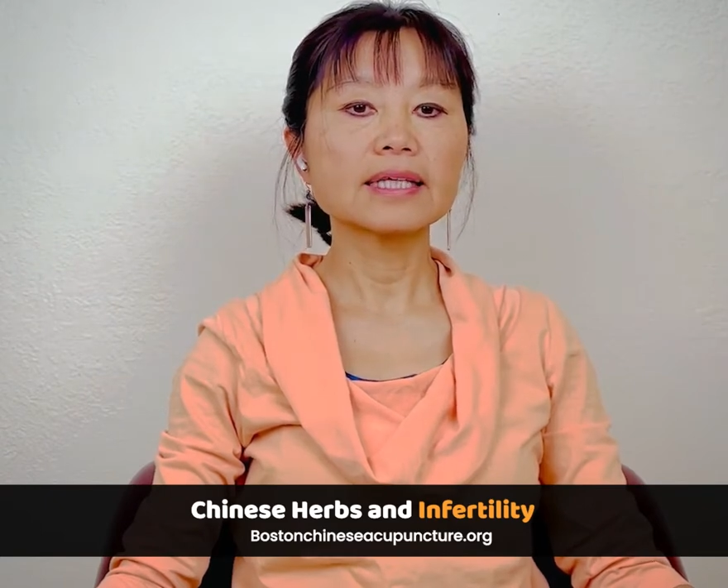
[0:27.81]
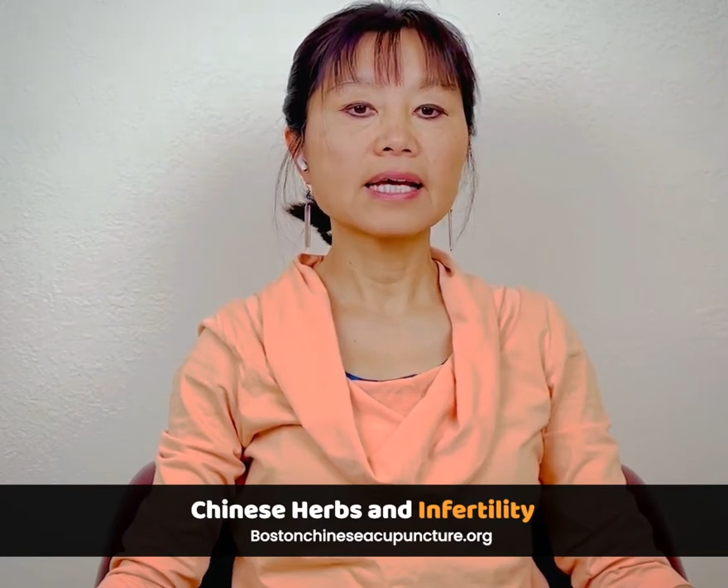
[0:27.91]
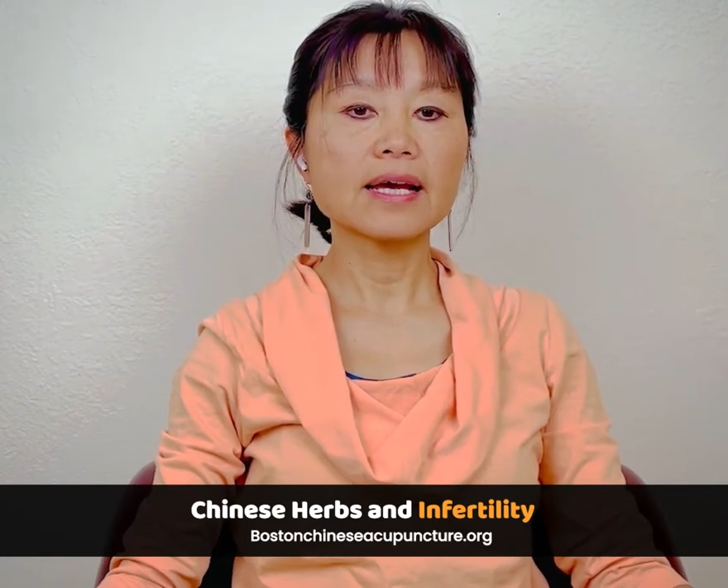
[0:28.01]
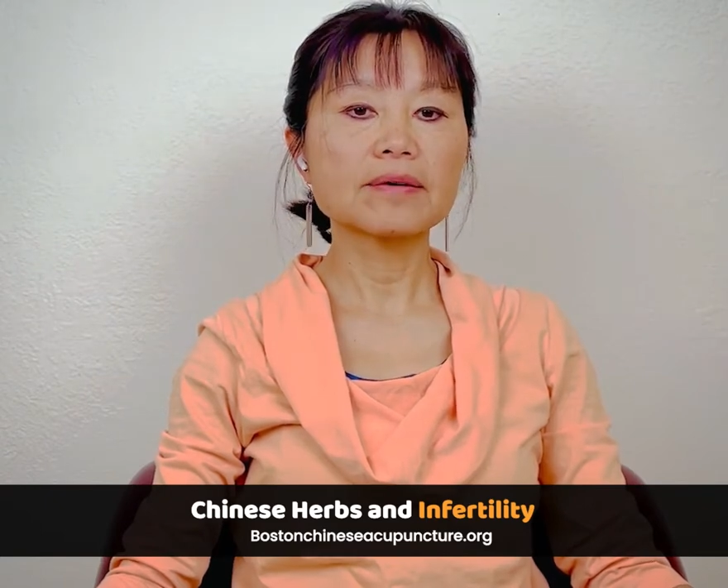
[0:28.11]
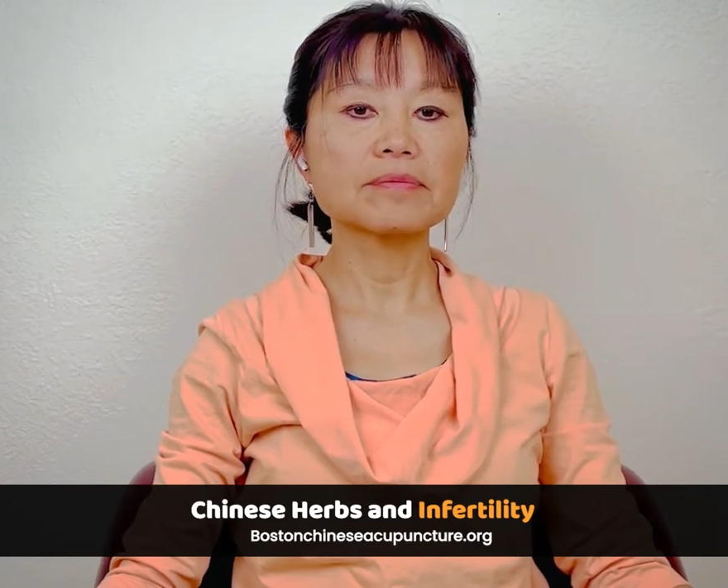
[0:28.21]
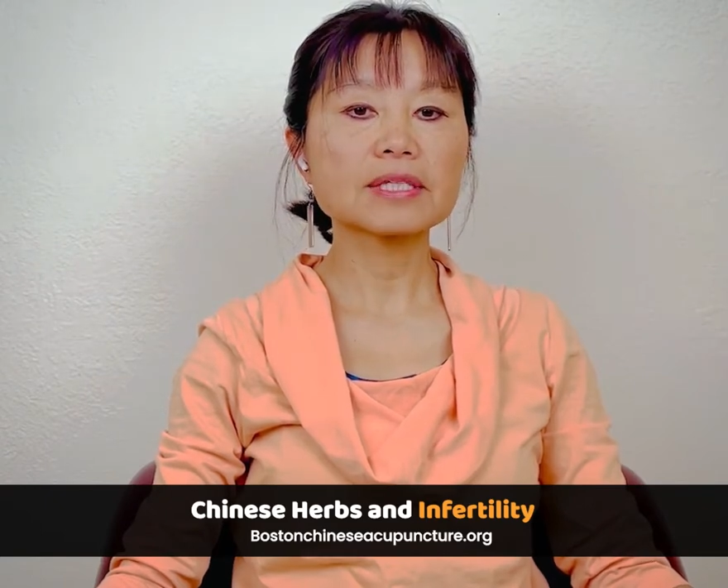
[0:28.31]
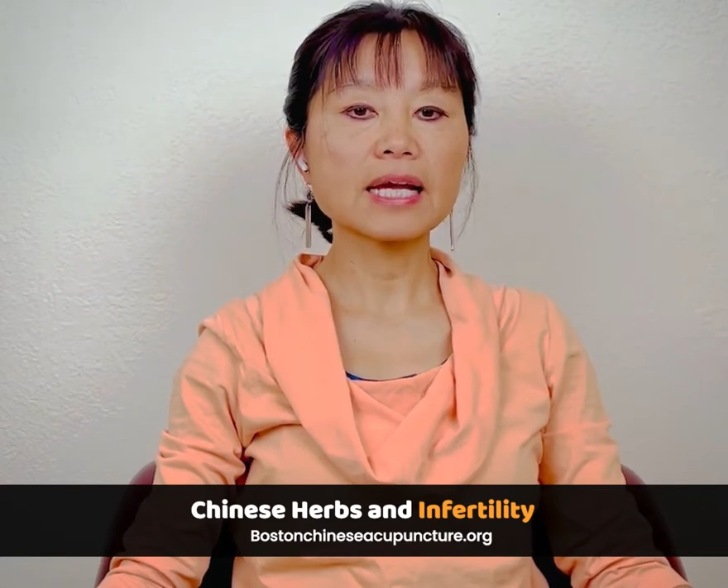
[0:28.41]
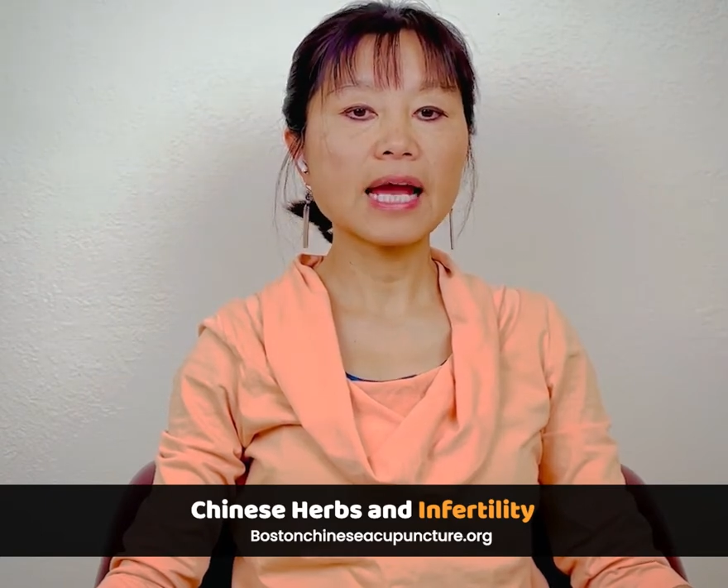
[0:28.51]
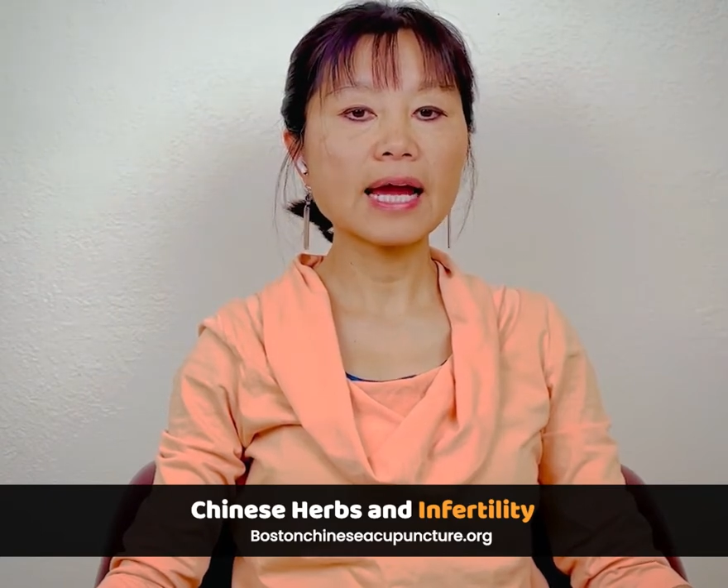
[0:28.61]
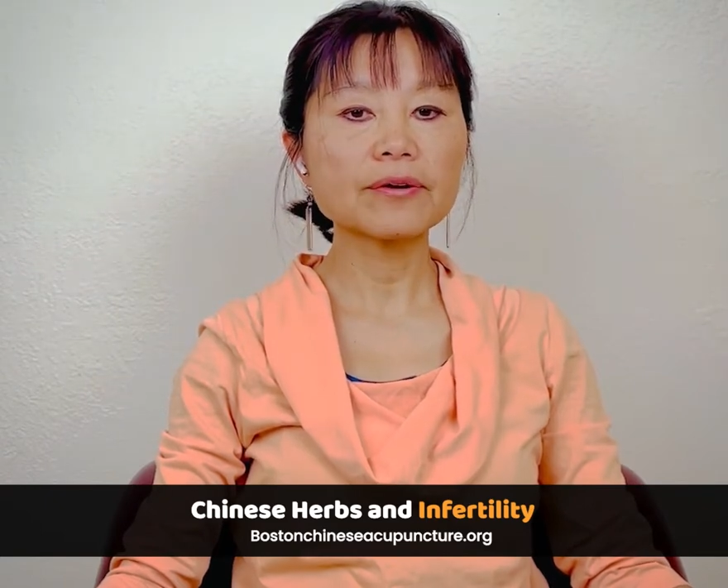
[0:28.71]
named
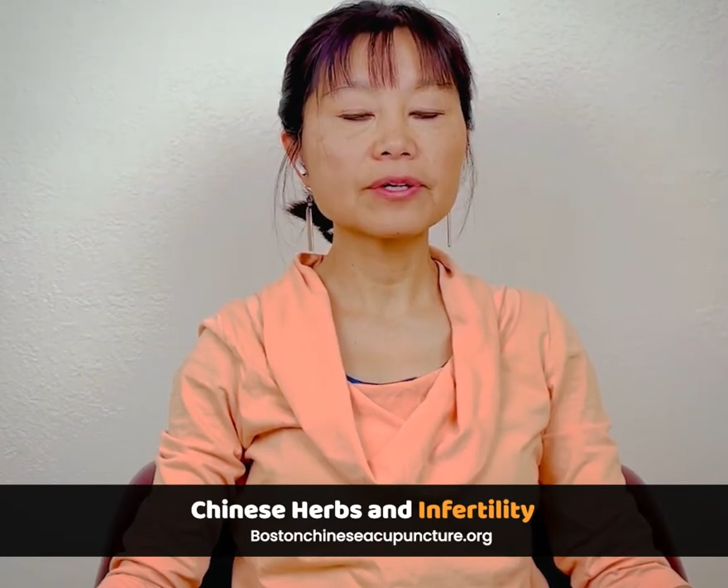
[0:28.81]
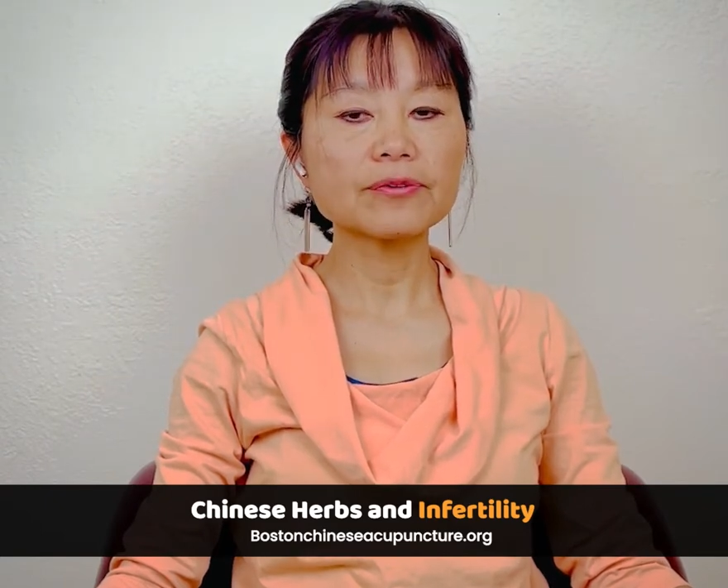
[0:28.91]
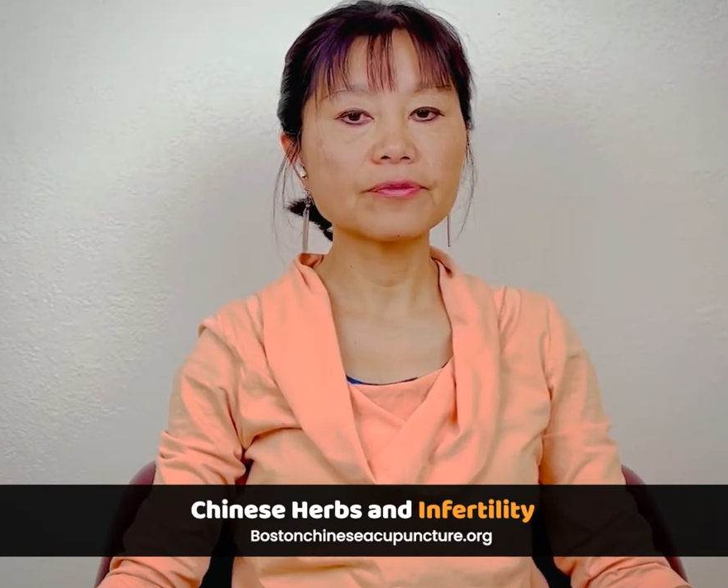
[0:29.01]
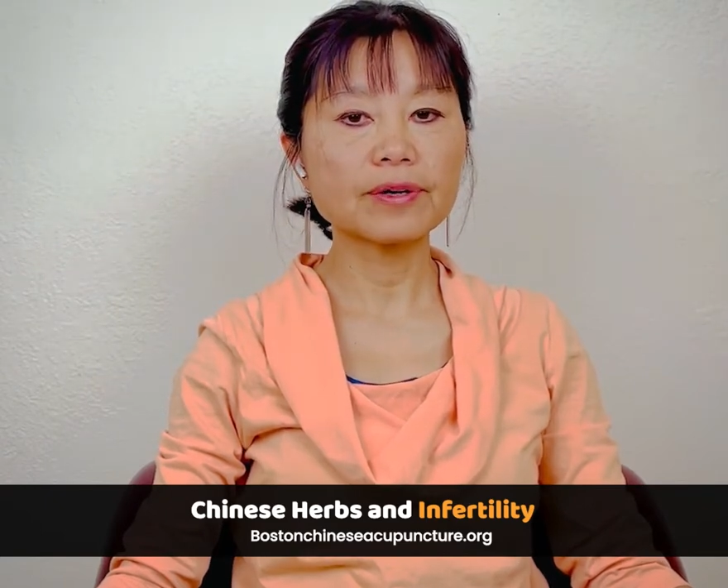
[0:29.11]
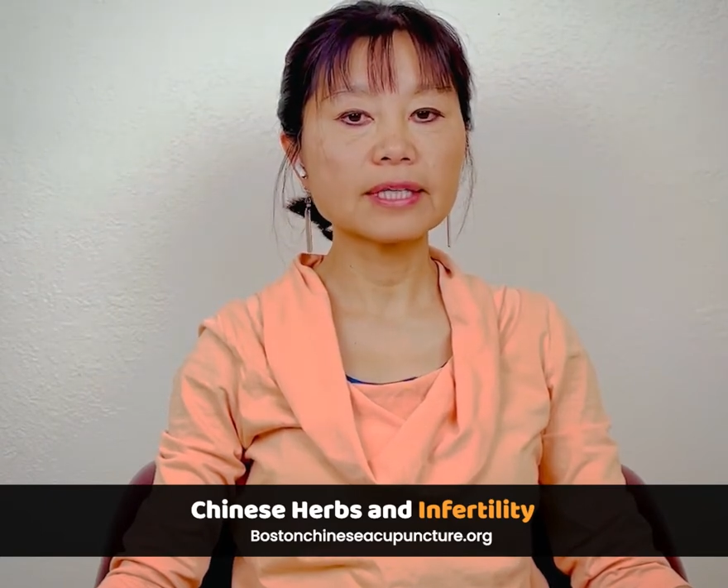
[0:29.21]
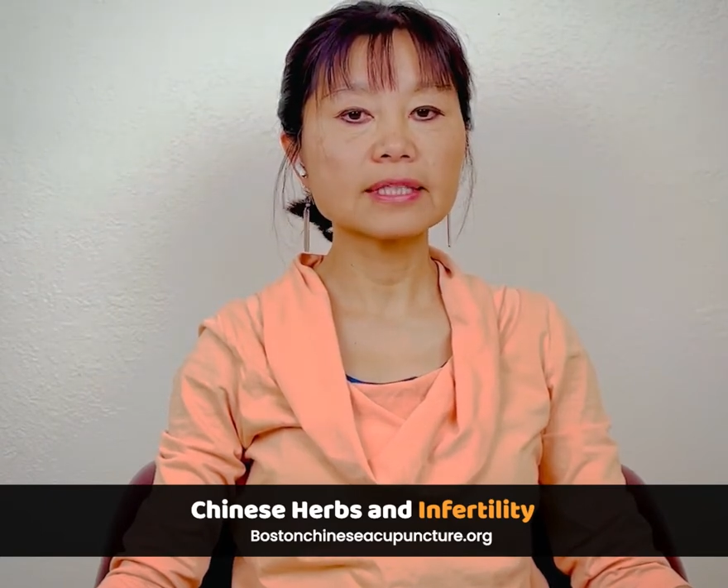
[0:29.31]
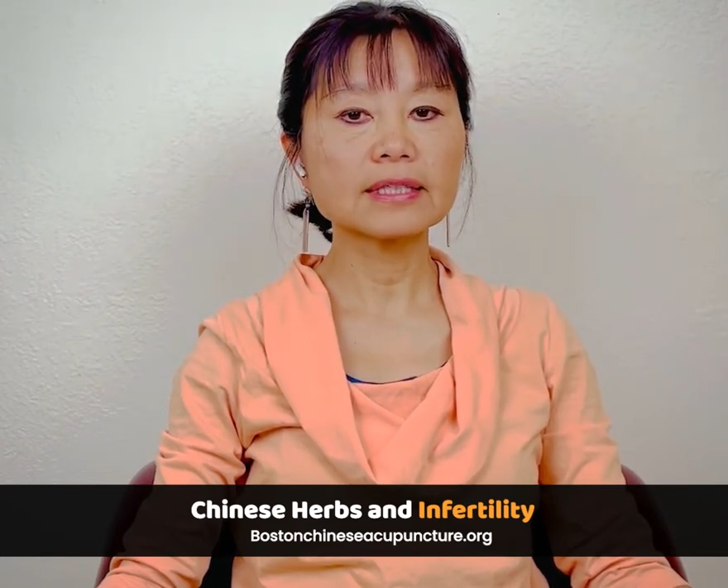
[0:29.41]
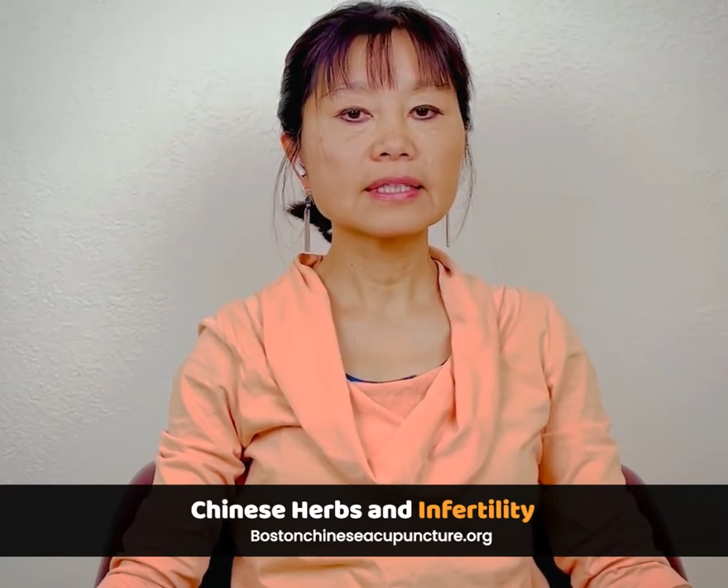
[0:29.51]
Karen Reid